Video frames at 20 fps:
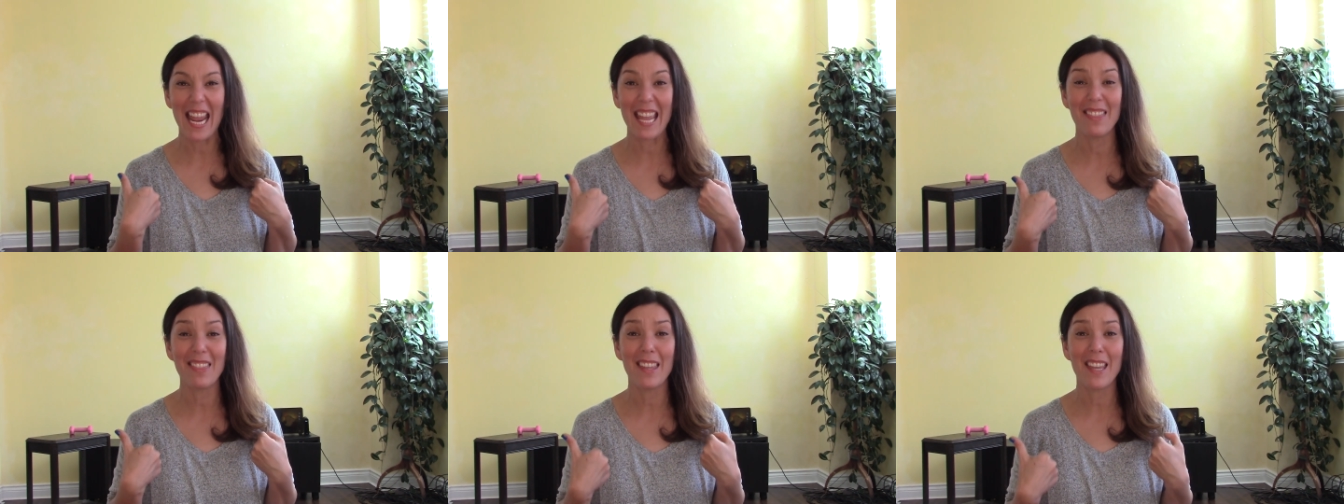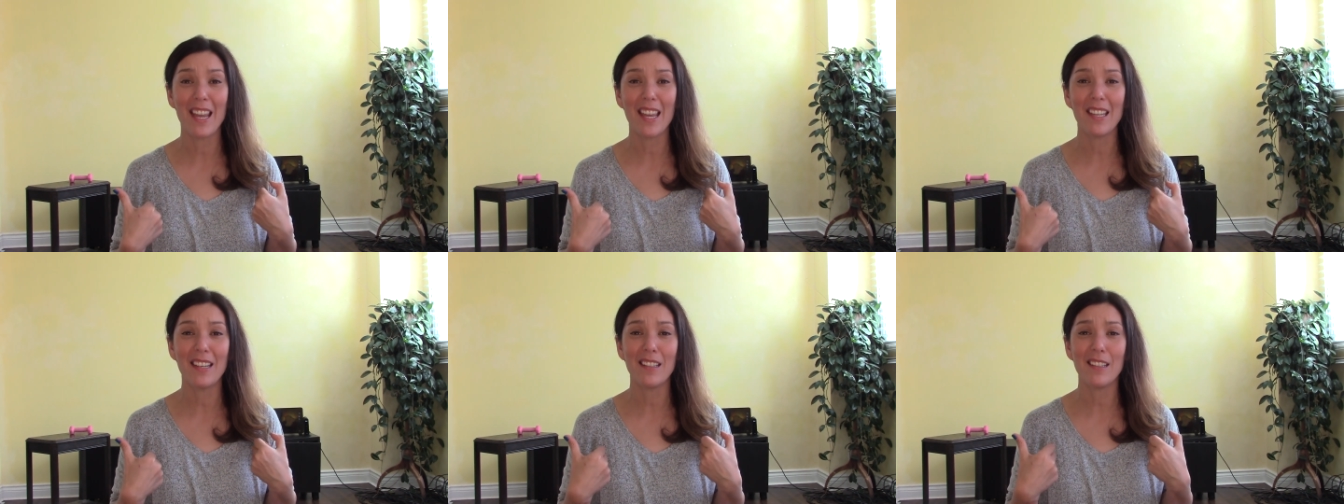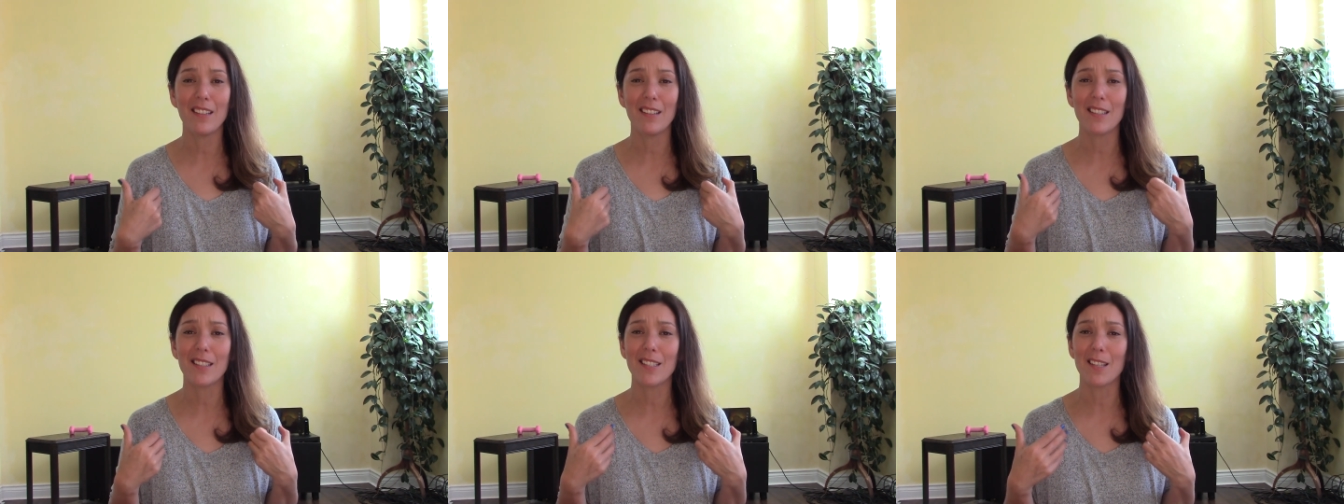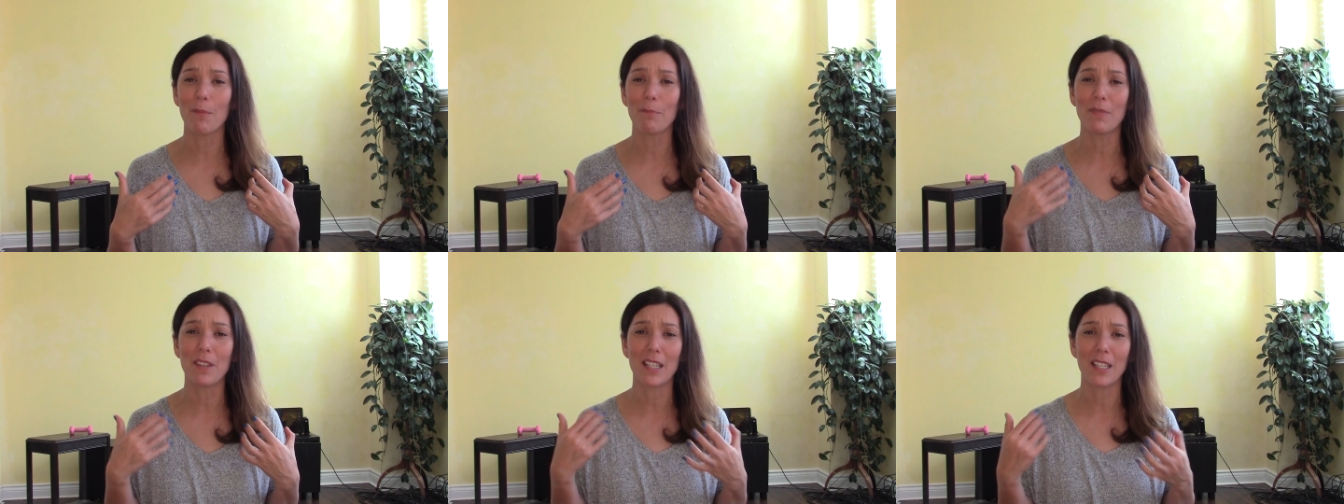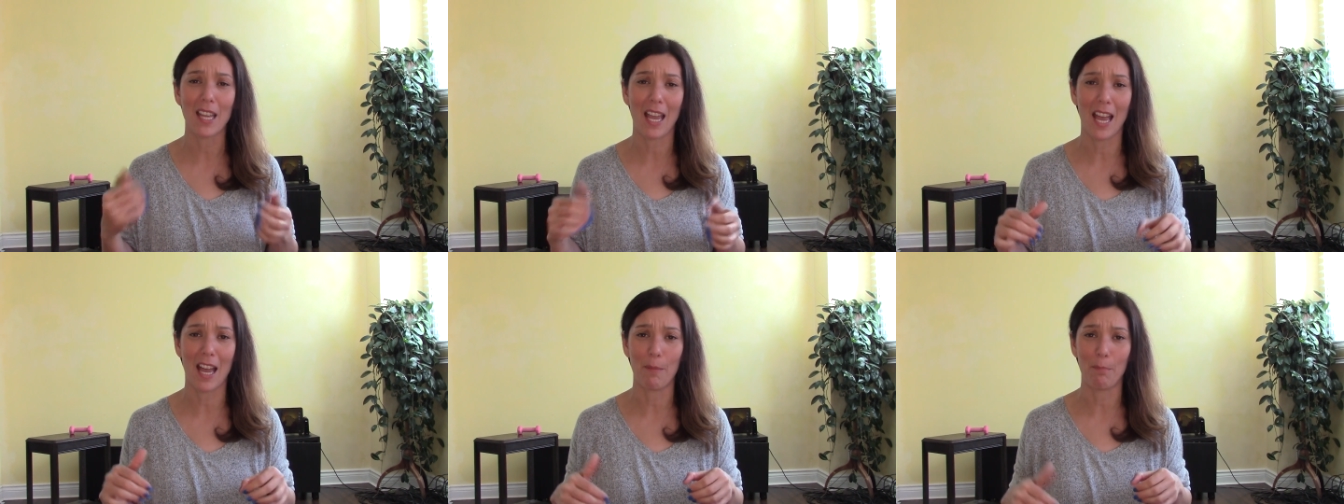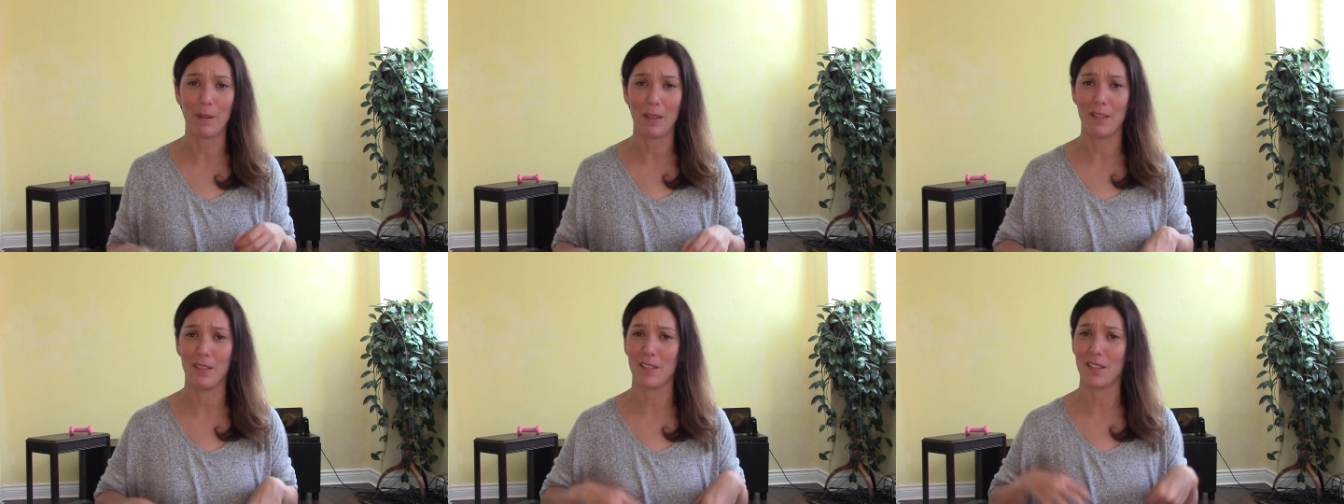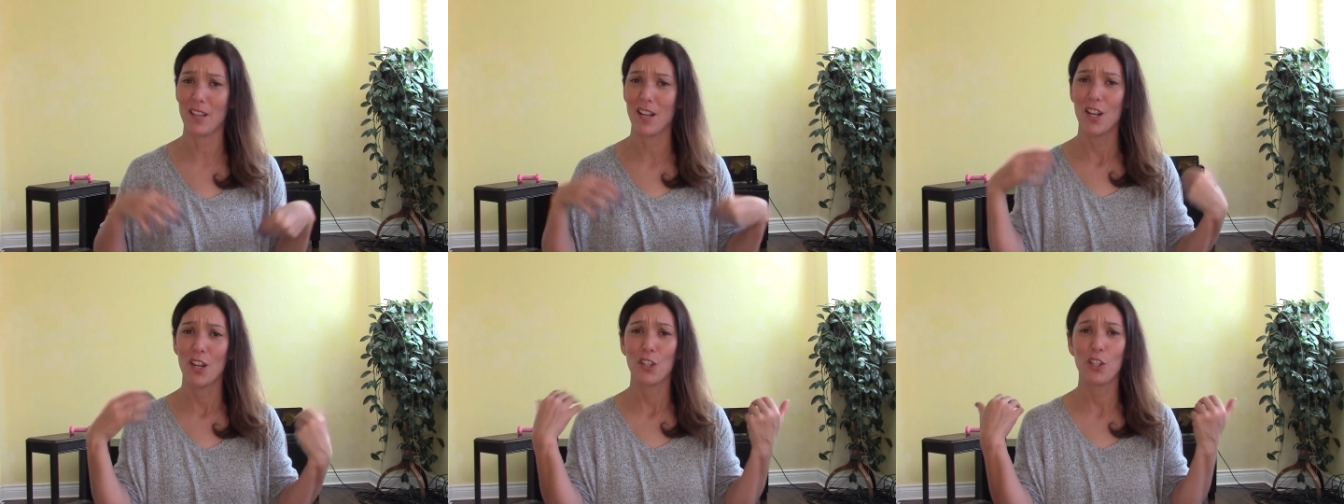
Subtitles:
and then something happens?